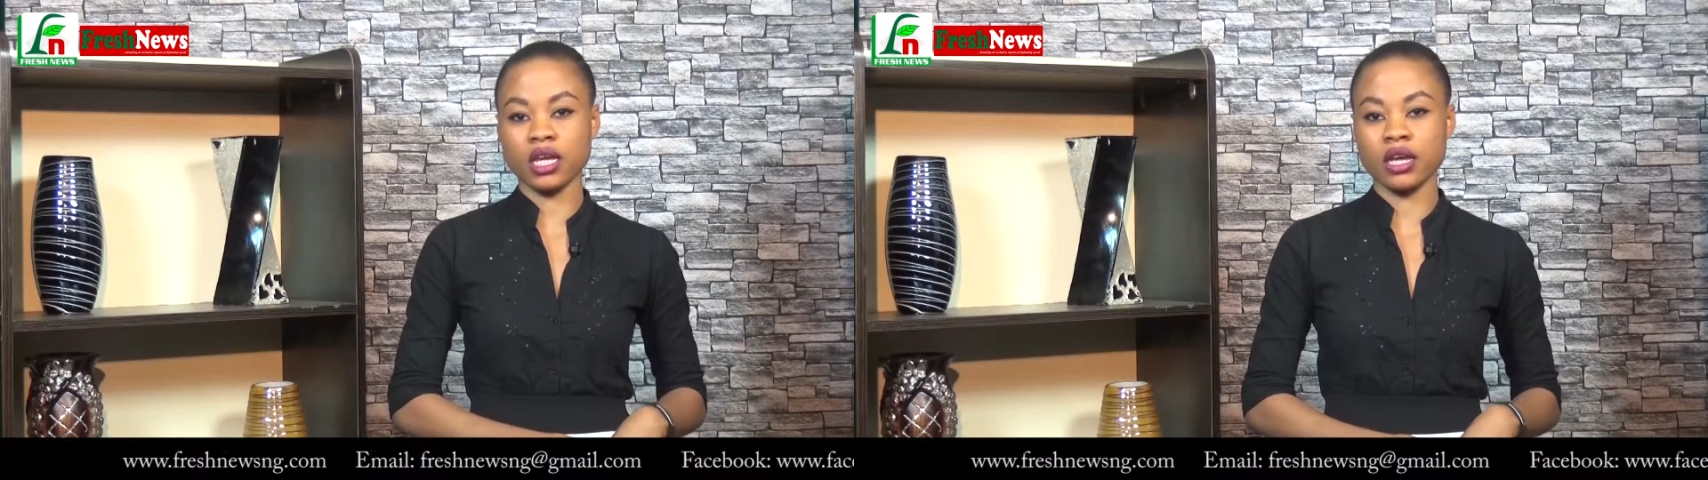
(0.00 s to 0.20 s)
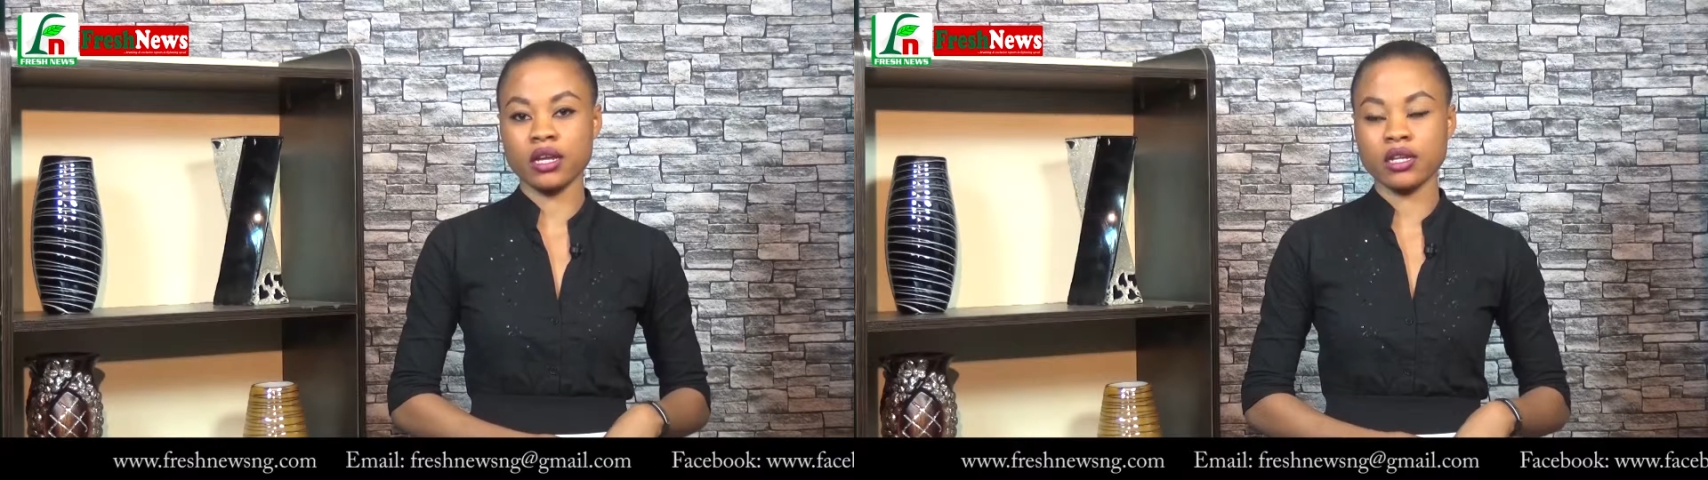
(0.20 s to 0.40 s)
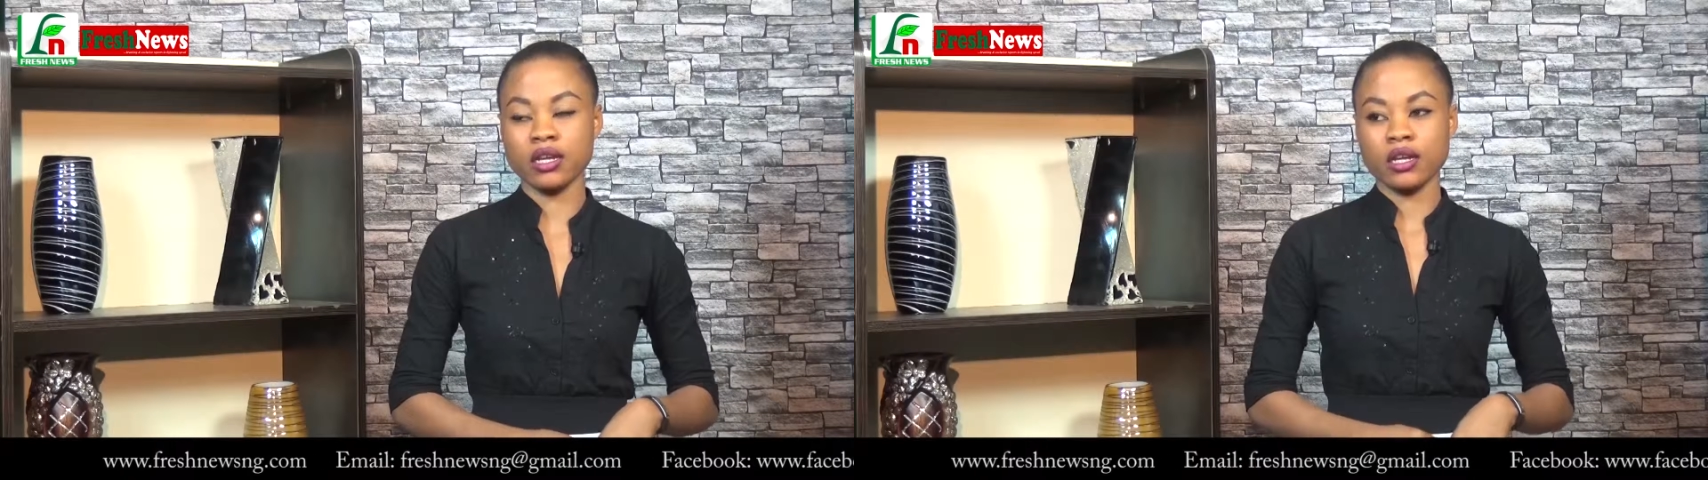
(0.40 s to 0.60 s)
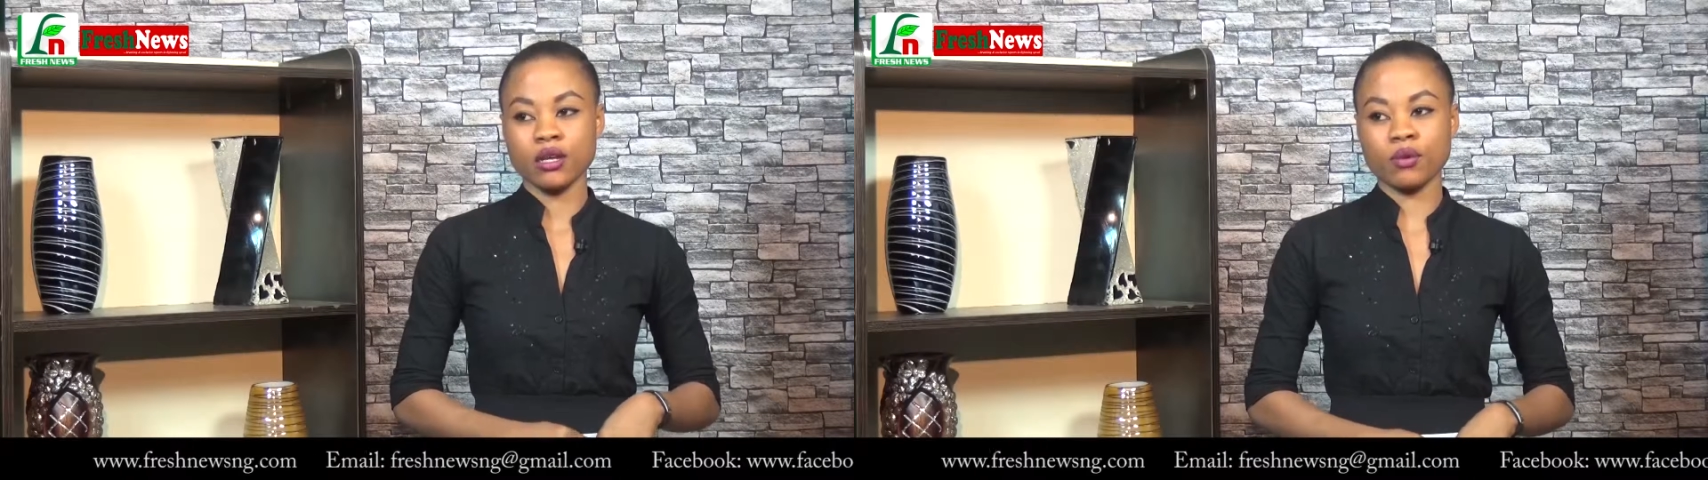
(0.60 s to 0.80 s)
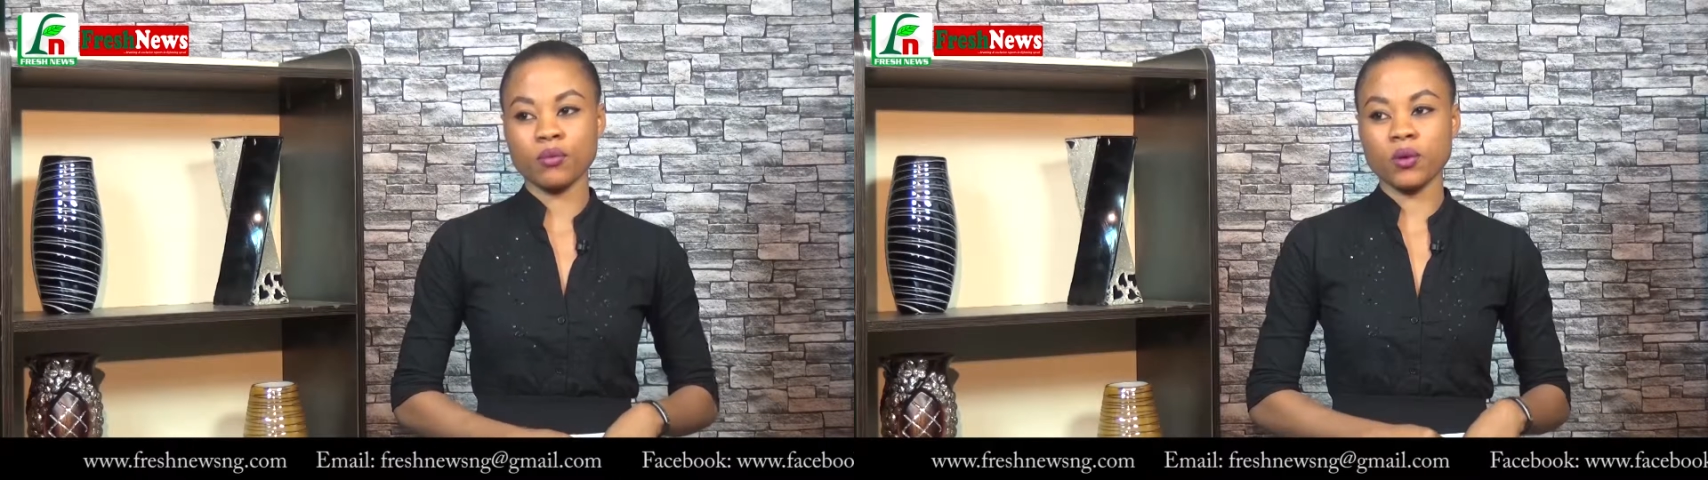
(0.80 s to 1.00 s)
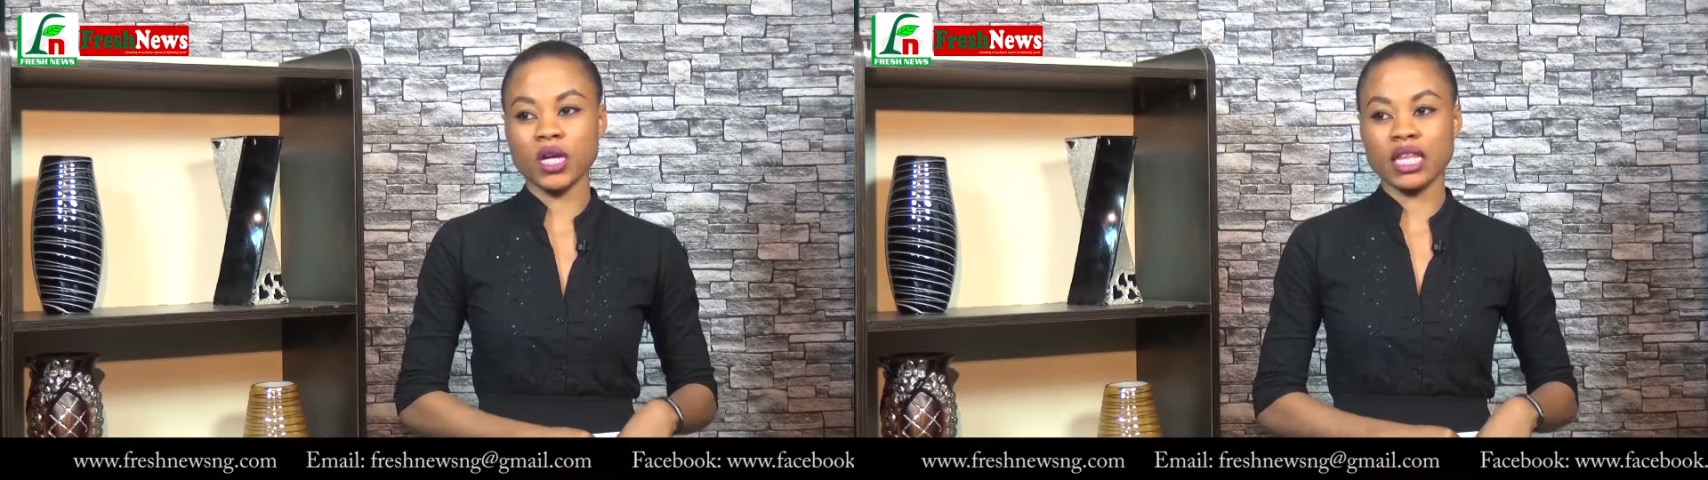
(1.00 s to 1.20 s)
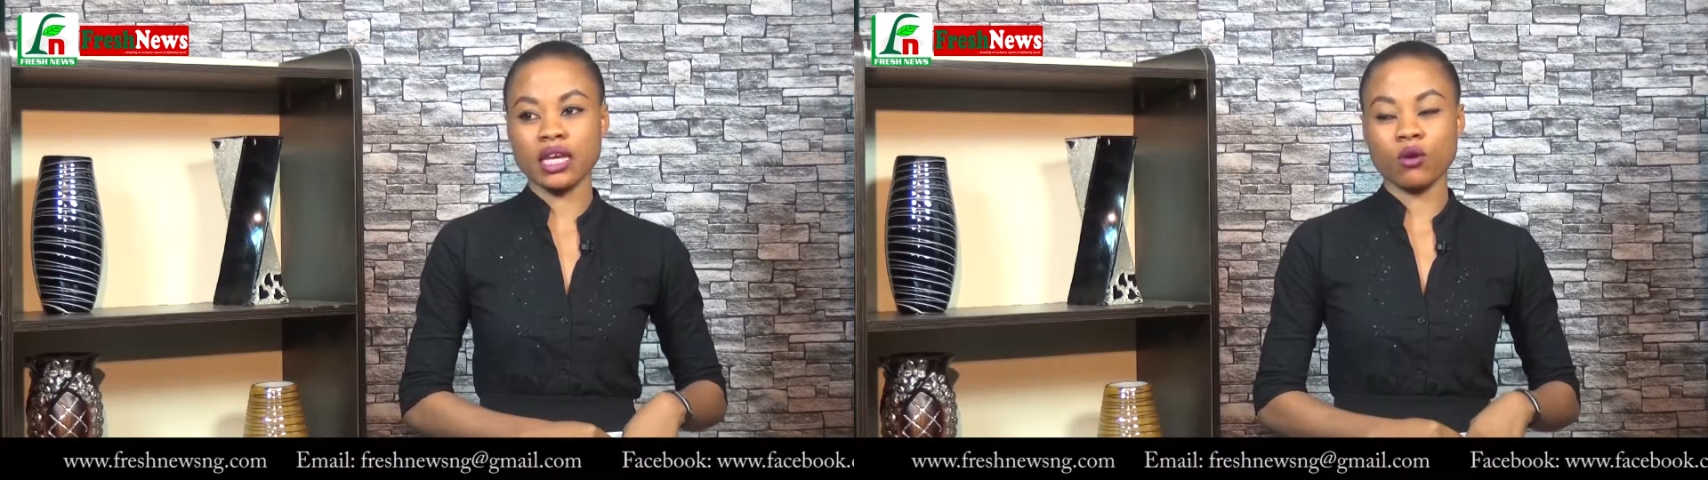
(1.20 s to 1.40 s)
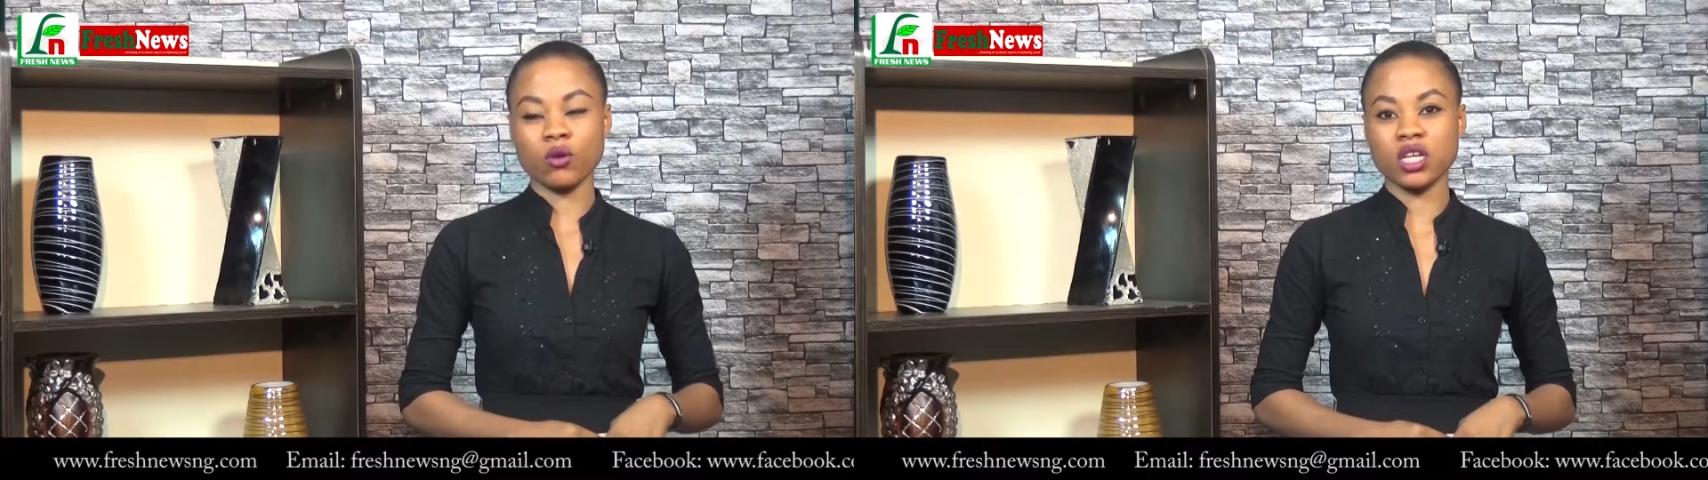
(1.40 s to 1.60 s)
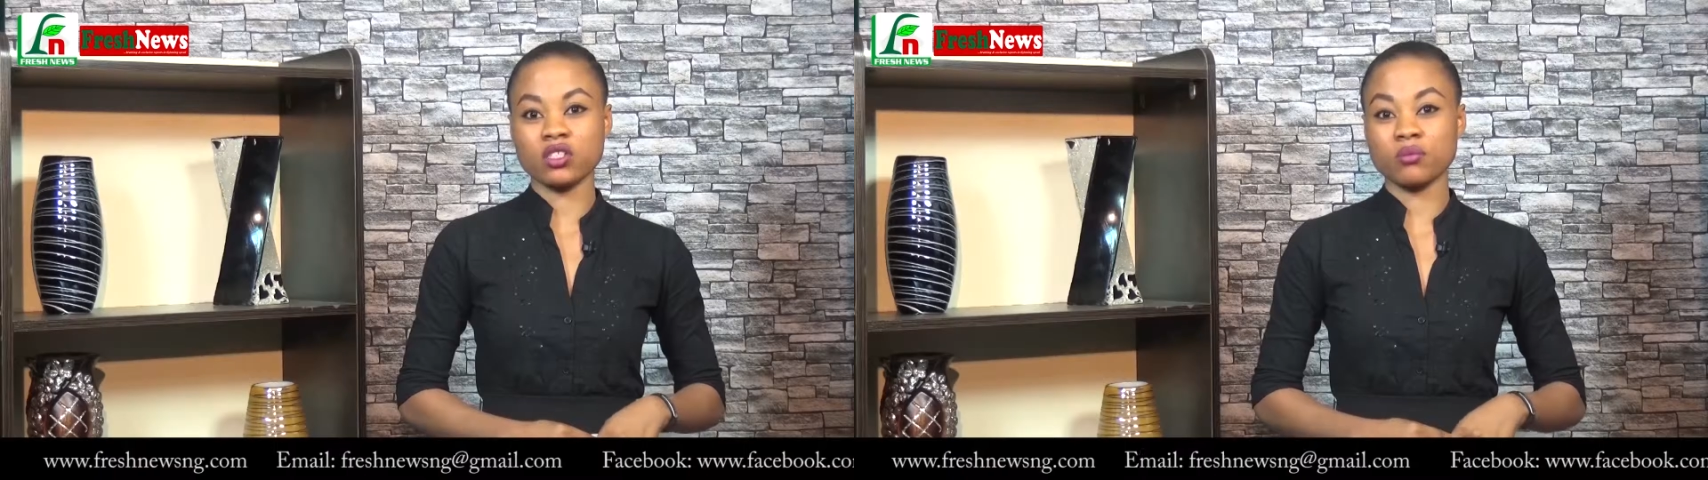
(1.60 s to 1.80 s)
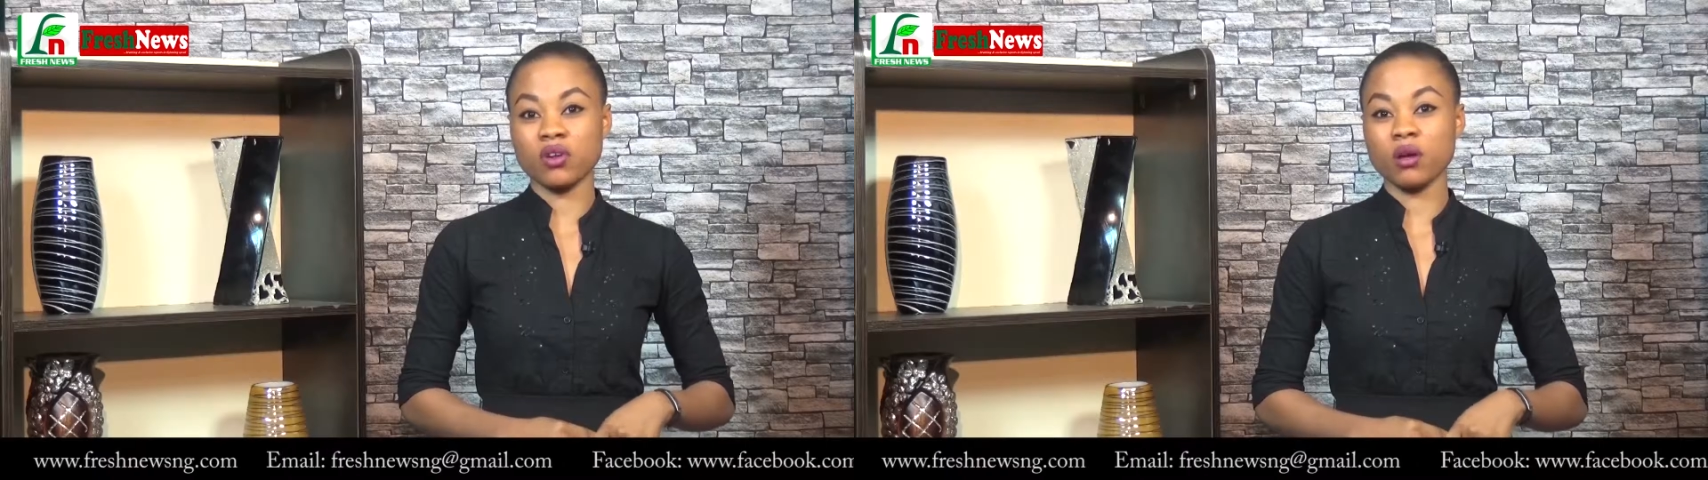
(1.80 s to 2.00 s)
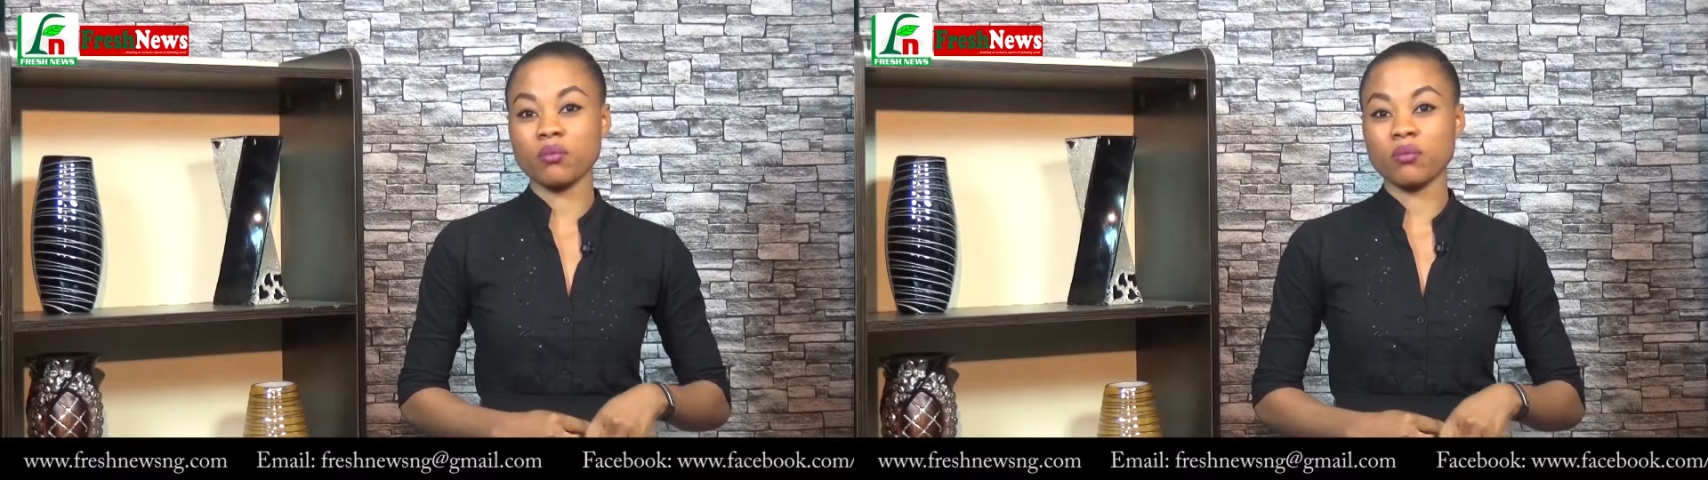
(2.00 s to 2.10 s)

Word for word: And people are like, okay, she broke